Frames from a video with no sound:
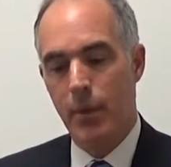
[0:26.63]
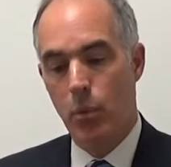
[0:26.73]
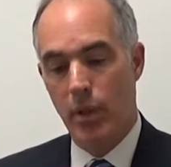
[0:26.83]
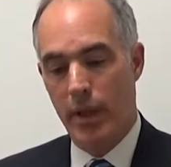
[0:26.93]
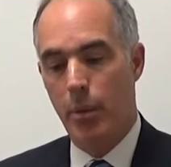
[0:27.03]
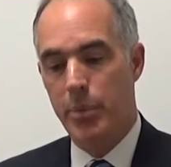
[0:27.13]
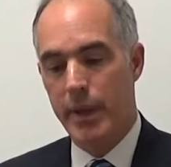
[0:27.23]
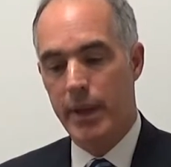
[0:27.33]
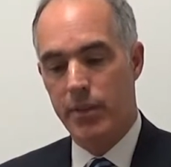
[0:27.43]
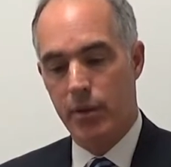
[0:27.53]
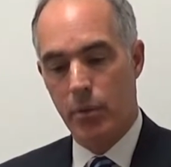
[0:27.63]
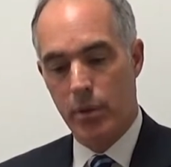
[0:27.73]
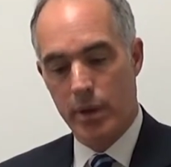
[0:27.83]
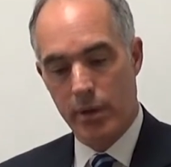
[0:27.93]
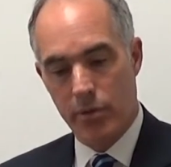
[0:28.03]
And we'll help you get there.
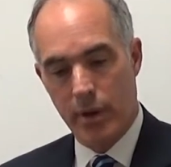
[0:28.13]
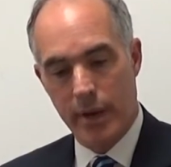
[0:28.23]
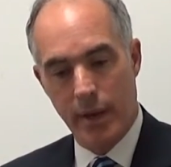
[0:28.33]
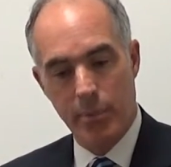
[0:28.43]
We're going to try to